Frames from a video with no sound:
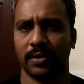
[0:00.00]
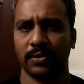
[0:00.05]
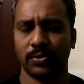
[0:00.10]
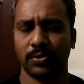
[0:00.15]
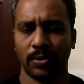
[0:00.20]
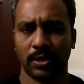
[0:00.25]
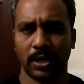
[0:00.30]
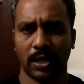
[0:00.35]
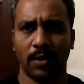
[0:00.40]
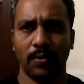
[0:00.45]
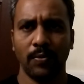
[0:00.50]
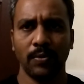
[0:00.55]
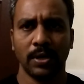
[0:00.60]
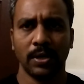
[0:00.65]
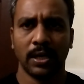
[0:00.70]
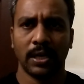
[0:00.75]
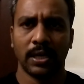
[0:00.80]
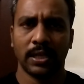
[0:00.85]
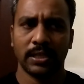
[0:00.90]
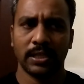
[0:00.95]
So now
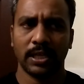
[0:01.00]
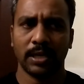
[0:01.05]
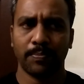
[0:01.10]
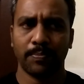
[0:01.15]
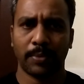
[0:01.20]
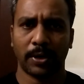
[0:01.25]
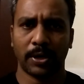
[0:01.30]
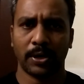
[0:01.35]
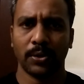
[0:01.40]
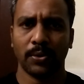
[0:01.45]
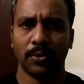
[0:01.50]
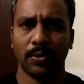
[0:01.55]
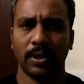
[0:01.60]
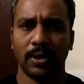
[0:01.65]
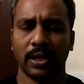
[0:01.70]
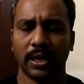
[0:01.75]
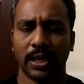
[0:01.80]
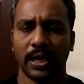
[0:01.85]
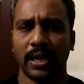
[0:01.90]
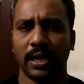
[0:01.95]
that
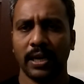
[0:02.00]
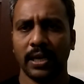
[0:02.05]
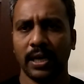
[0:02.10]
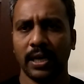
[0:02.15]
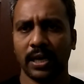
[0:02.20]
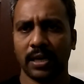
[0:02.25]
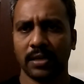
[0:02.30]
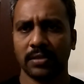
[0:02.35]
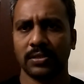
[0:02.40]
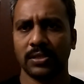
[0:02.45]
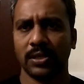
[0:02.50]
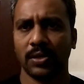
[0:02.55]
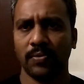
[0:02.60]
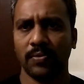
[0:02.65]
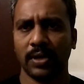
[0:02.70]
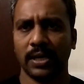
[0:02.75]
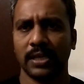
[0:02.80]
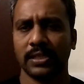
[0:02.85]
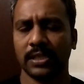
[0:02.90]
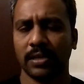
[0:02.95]
particular area
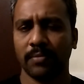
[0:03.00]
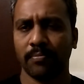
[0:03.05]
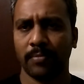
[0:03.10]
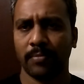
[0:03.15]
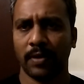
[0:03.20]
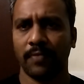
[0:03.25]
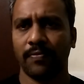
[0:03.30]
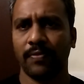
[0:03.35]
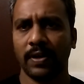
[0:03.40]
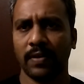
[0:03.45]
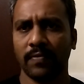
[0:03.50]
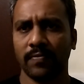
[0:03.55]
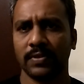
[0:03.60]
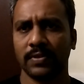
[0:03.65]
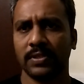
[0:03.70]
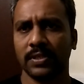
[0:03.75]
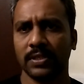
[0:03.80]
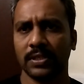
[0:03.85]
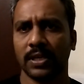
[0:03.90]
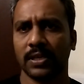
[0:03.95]
reserved as a buffer
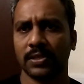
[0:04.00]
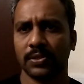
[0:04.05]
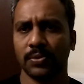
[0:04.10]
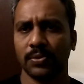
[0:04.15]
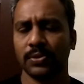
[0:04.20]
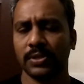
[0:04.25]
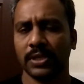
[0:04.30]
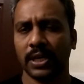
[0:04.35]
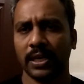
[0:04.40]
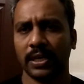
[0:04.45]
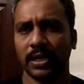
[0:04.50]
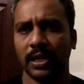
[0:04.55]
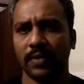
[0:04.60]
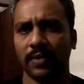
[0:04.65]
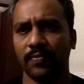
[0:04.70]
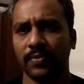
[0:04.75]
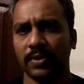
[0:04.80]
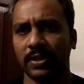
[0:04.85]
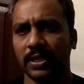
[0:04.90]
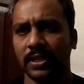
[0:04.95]
which is
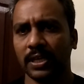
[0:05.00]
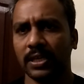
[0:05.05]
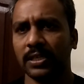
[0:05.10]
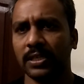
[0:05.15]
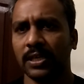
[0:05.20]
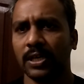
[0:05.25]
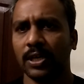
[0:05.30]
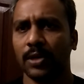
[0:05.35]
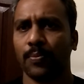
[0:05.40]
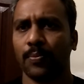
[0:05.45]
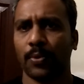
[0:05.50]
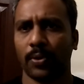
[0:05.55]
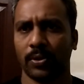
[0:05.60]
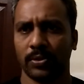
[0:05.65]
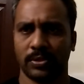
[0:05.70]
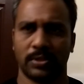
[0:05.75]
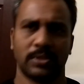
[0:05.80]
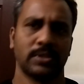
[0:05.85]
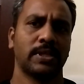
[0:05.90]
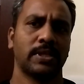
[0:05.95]
associated with that
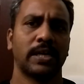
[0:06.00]
process,